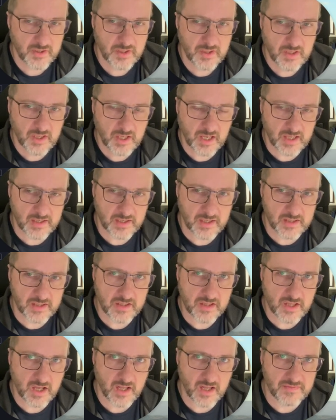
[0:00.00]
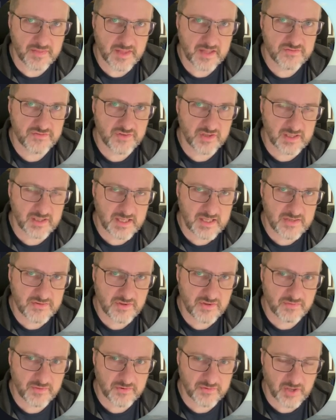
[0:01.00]
And I then deleted the
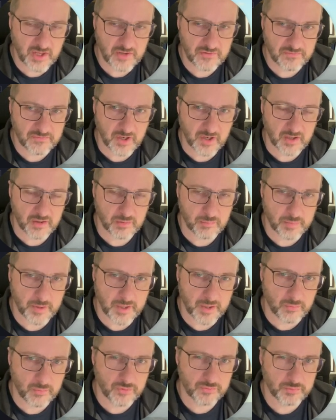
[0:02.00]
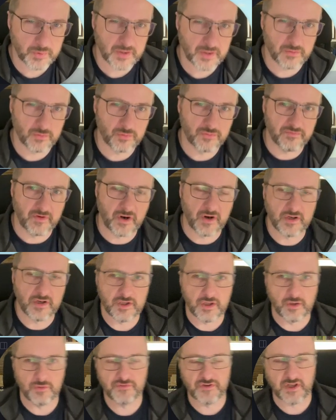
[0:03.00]
test file, but it was when I was very new
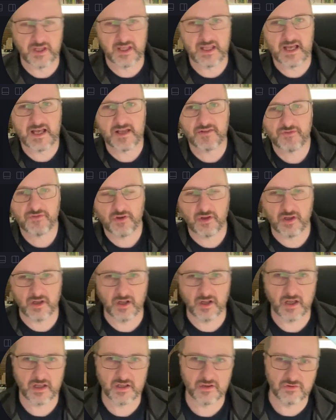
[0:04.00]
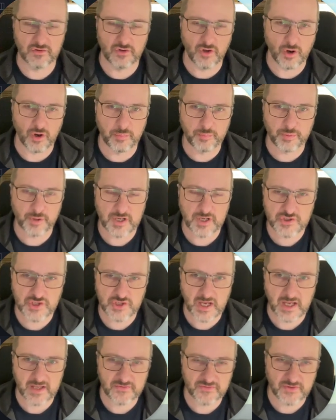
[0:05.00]
to Git and I had not
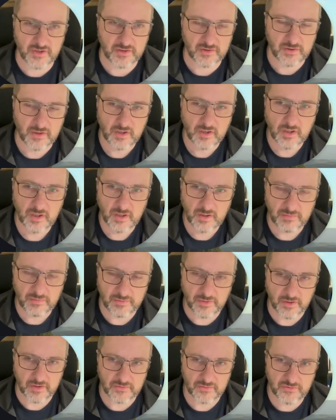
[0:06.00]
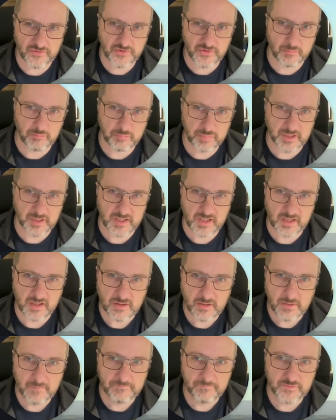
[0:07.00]
appreciated that simply
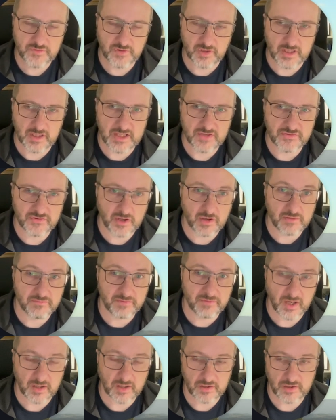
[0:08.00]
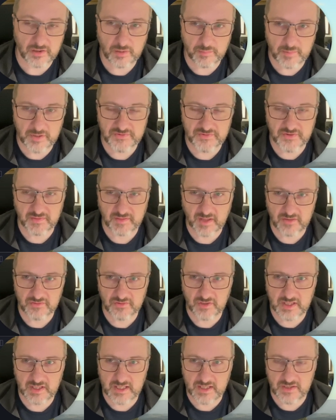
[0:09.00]
deleting a file and committing that
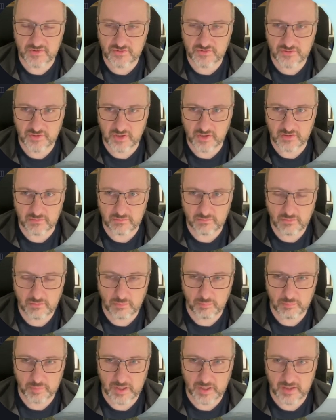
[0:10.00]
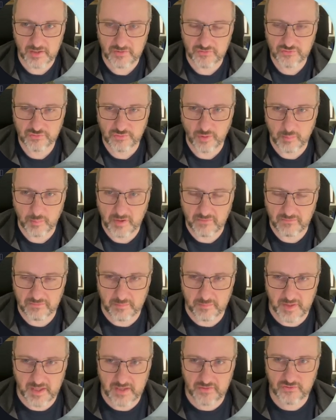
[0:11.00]
delete didn't completely scrub it from the
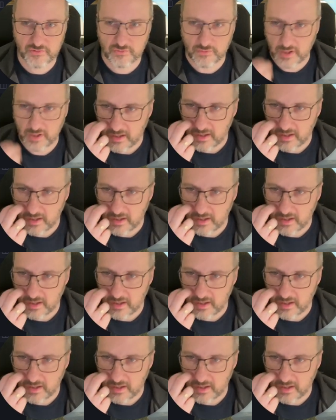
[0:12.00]
history.